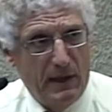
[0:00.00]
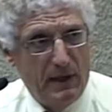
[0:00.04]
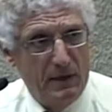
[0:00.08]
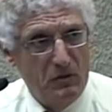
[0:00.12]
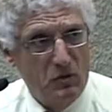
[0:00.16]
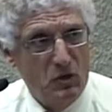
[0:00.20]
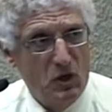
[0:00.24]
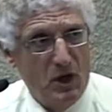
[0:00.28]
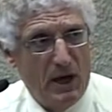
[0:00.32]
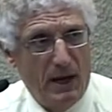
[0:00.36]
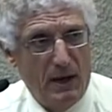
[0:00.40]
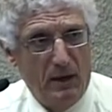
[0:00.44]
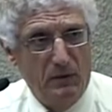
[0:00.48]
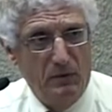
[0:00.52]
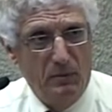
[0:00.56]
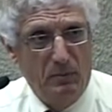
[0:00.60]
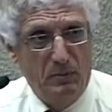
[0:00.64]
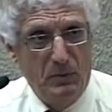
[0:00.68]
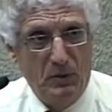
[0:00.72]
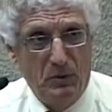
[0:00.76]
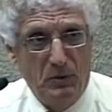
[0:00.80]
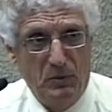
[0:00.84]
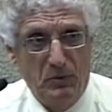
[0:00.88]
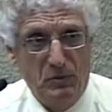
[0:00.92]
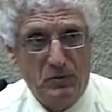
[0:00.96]
at child
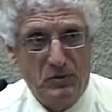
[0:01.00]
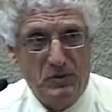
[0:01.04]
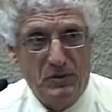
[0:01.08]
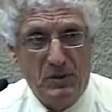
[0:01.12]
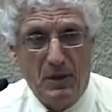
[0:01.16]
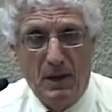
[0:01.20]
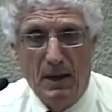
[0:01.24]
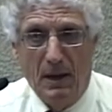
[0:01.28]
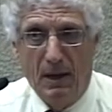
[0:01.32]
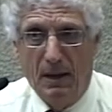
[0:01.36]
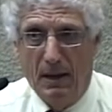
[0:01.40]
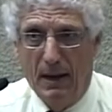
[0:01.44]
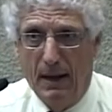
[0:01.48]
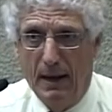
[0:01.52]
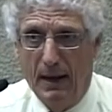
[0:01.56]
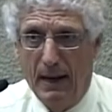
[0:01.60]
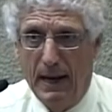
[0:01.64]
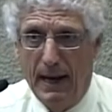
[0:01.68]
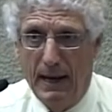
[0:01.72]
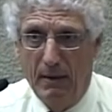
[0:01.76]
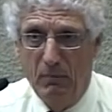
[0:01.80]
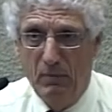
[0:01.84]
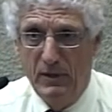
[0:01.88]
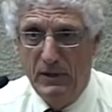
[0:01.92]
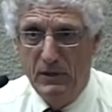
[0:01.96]
abuse,
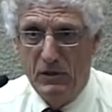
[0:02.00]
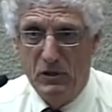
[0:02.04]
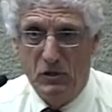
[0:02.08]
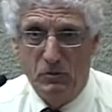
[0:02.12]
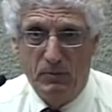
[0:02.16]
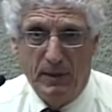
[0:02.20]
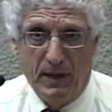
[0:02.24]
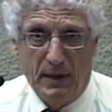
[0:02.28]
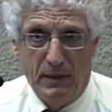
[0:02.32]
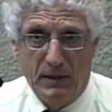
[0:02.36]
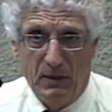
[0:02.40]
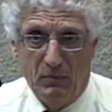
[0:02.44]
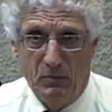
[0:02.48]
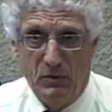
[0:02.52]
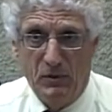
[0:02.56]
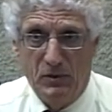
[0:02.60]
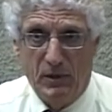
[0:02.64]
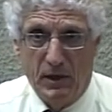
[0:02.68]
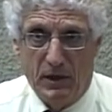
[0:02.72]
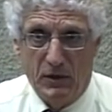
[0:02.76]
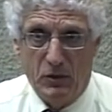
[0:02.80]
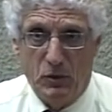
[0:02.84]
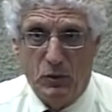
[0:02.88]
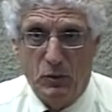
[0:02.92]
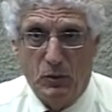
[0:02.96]
and we suspect it was
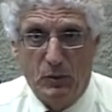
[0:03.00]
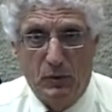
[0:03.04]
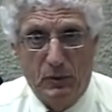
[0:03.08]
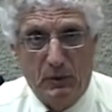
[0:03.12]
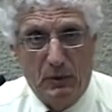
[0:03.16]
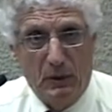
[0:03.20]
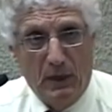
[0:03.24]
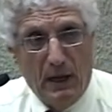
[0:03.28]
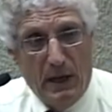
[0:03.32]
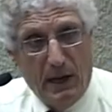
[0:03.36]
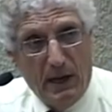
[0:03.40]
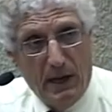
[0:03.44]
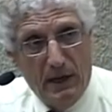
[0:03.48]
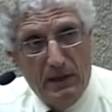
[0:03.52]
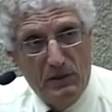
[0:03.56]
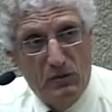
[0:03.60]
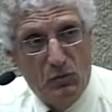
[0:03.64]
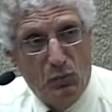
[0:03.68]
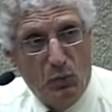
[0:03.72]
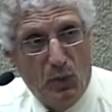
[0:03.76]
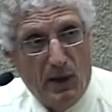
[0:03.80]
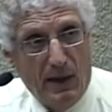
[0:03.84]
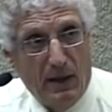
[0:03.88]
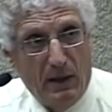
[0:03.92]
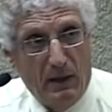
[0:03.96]
sexual as
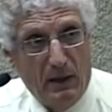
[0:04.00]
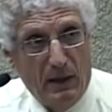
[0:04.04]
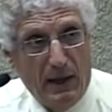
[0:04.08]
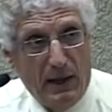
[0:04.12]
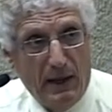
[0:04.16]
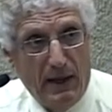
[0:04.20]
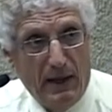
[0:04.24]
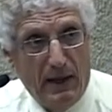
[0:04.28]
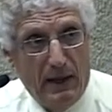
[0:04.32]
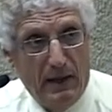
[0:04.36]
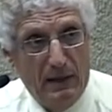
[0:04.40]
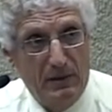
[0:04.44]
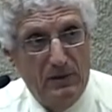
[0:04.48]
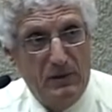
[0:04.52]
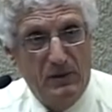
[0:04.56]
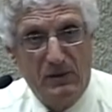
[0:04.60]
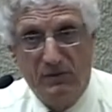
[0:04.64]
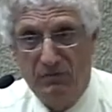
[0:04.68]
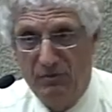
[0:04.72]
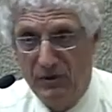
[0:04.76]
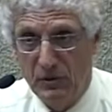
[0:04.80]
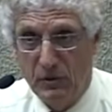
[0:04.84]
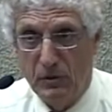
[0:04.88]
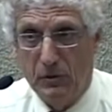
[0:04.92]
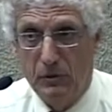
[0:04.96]
well as
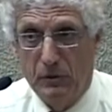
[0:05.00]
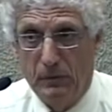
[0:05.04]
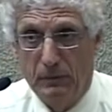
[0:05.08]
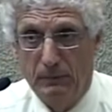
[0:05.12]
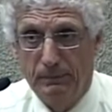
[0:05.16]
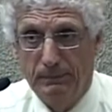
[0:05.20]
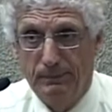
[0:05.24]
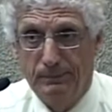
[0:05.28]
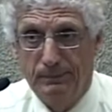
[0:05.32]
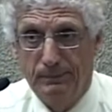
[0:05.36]
physical.